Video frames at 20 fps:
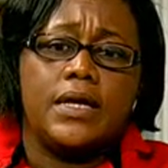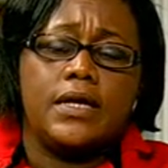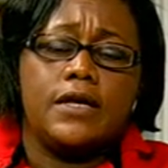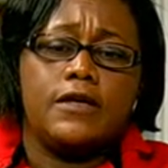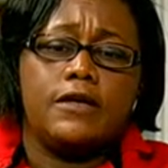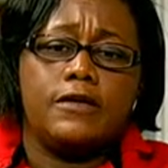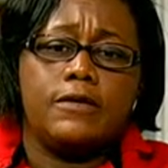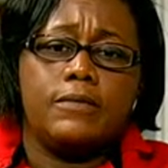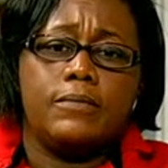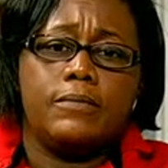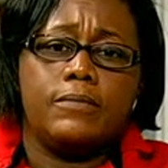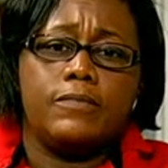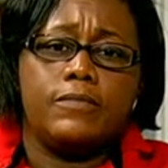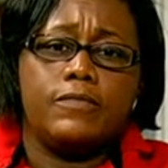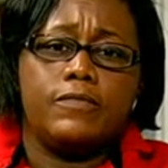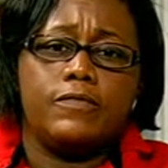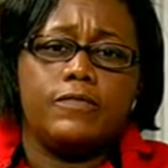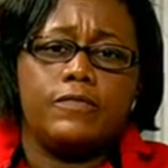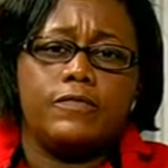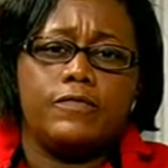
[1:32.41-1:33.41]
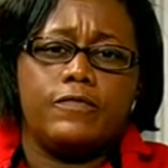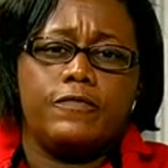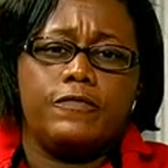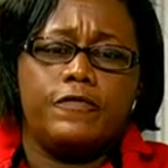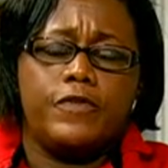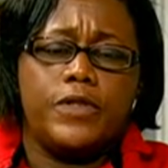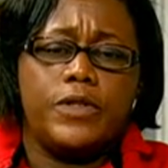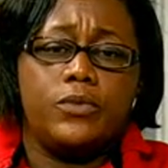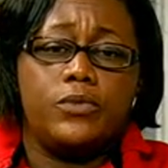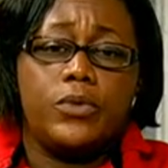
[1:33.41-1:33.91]
Um,
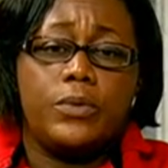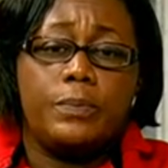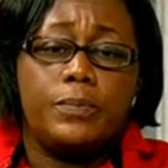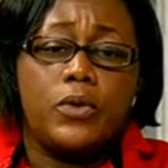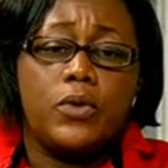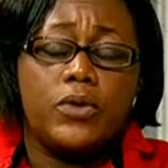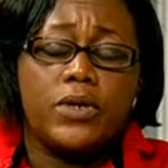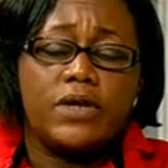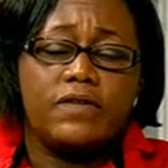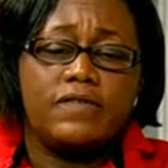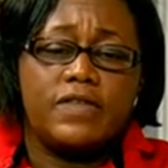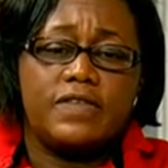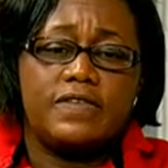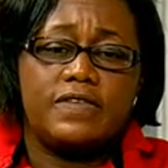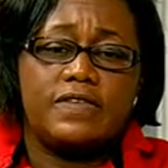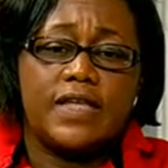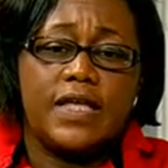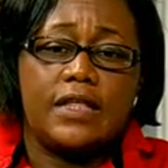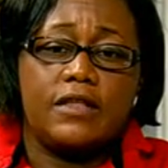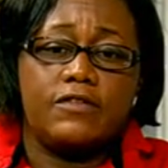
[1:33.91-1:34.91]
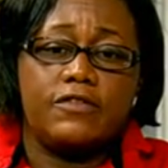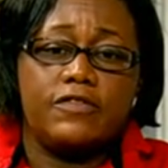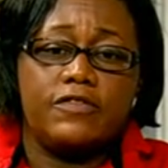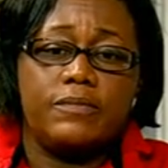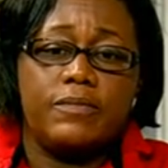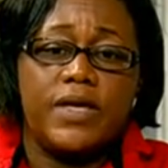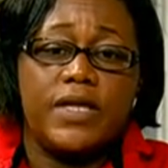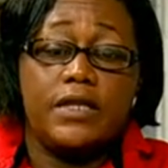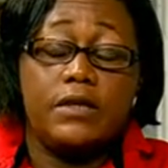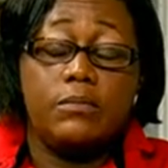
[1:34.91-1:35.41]
for the report of itself,
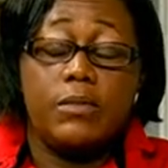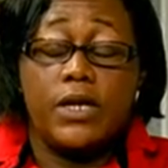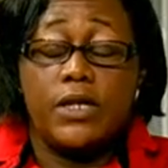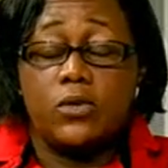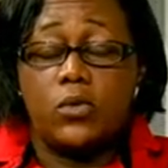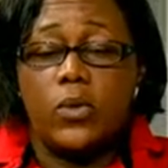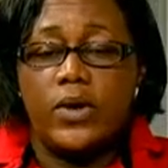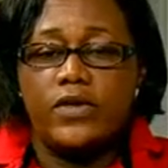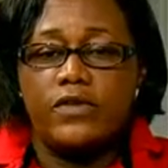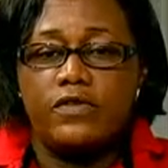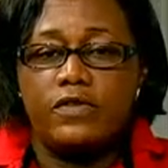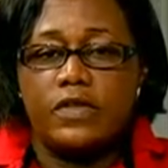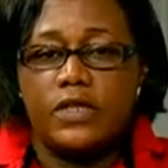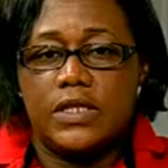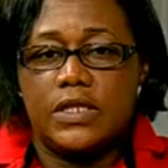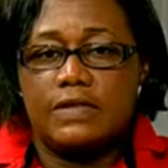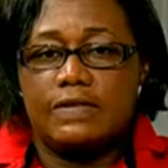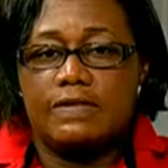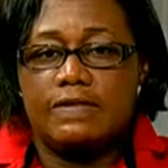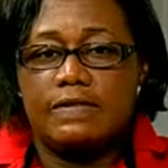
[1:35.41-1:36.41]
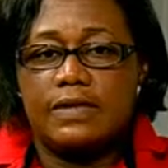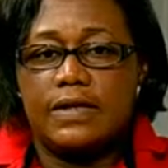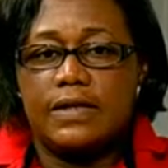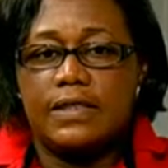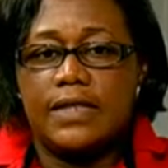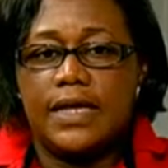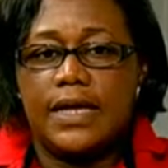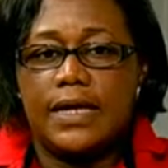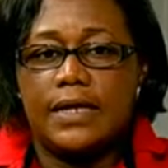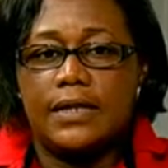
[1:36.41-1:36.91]
many might question and say
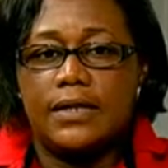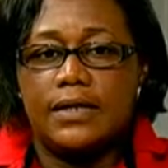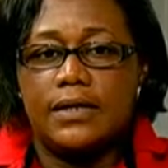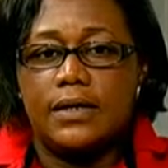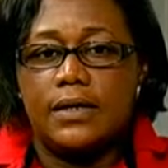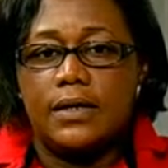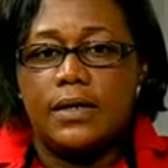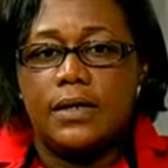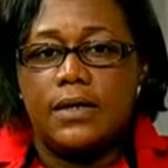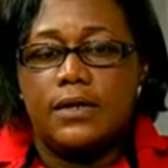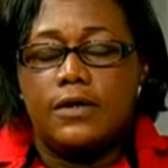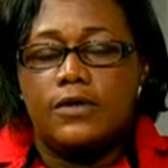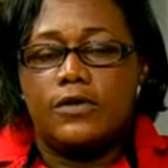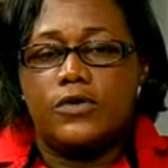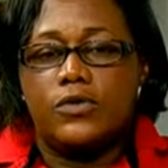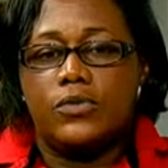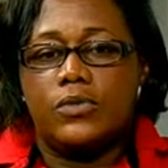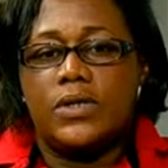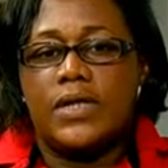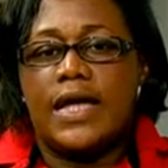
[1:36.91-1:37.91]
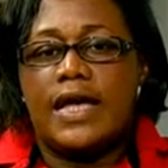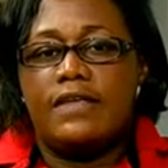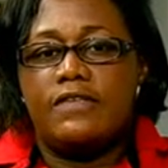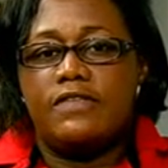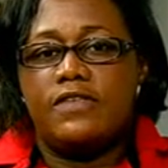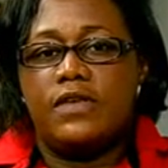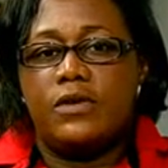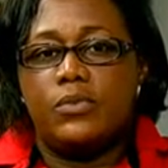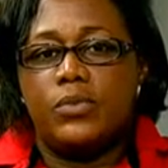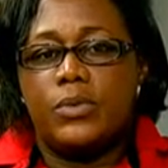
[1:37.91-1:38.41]
that,
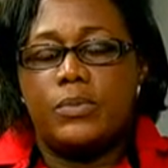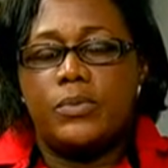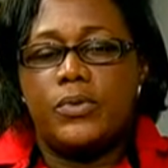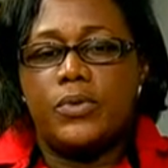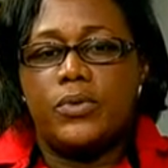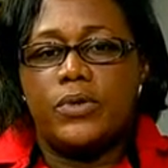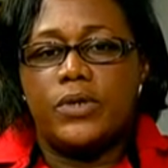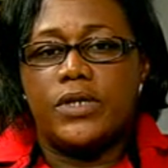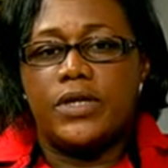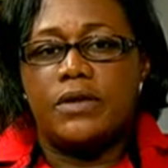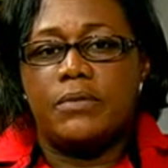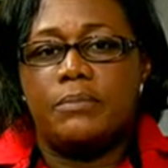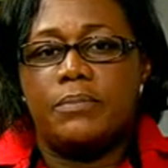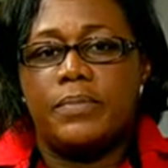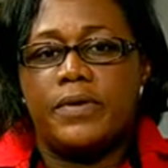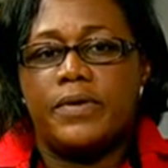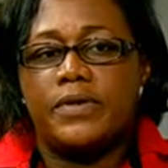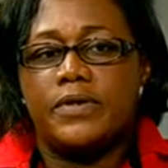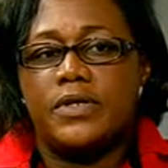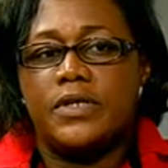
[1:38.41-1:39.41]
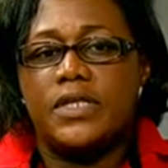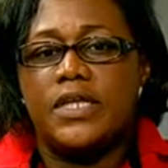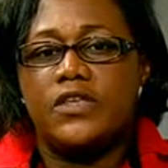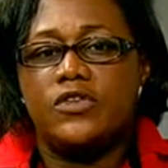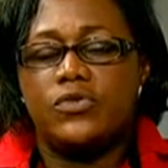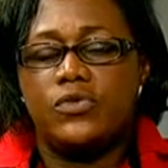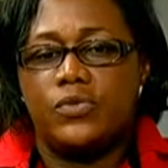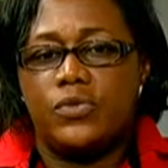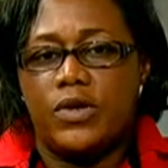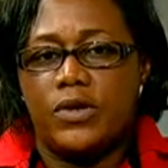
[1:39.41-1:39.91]
last year report comparing to
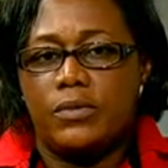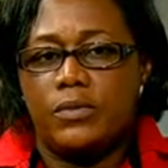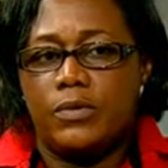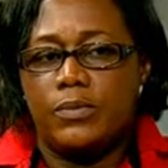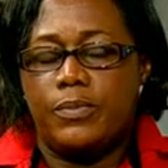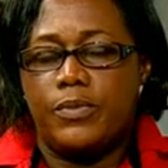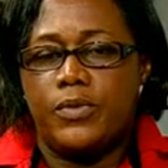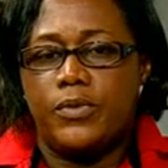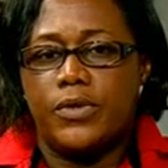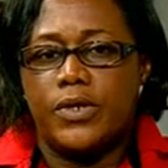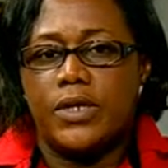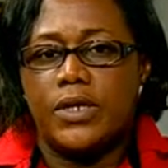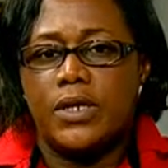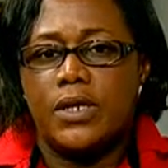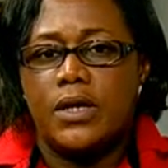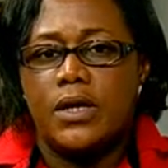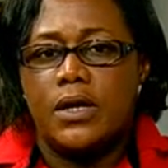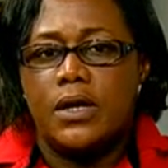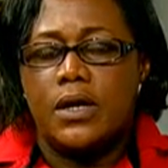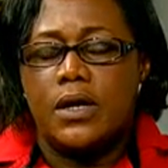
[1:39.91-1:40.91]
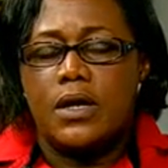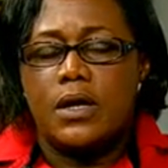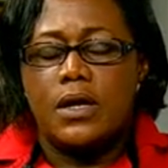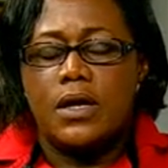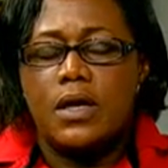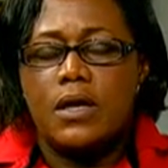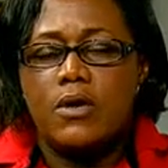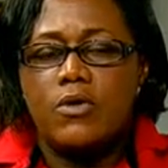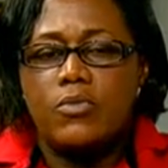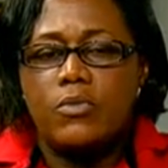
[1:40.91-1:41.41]
this year report,
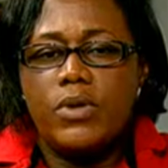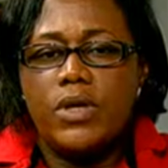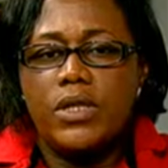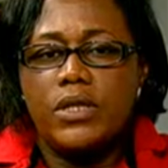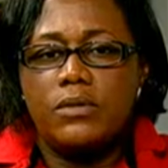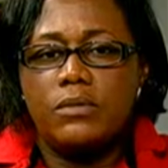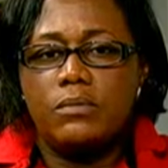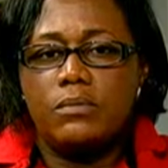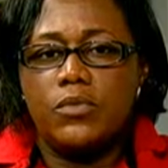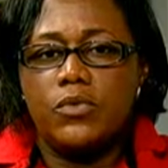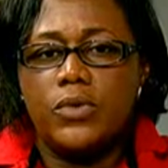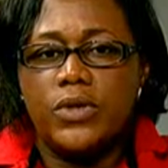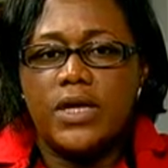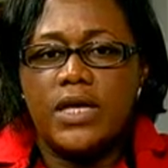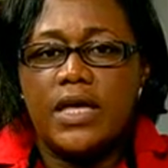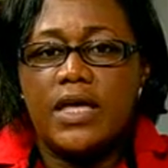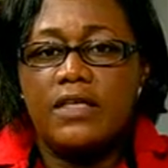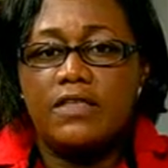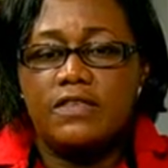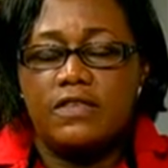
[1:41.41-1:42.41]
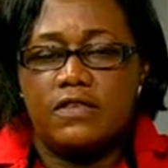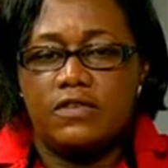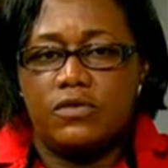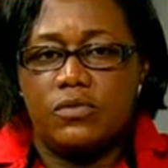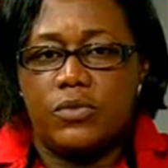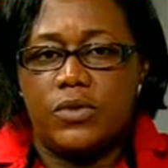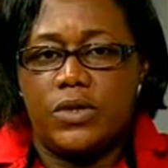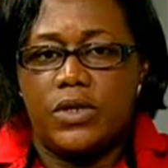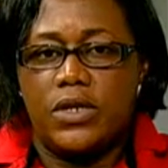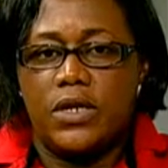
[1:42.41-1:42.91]
how many more cases
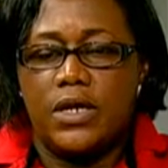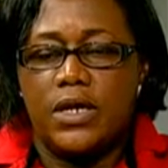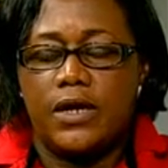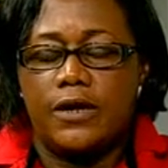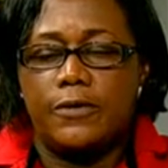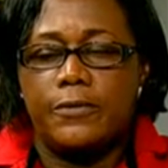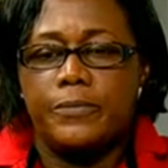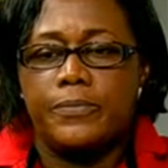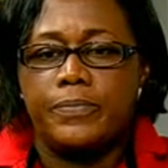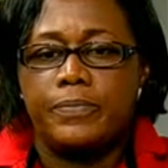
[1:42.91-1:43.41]
were there?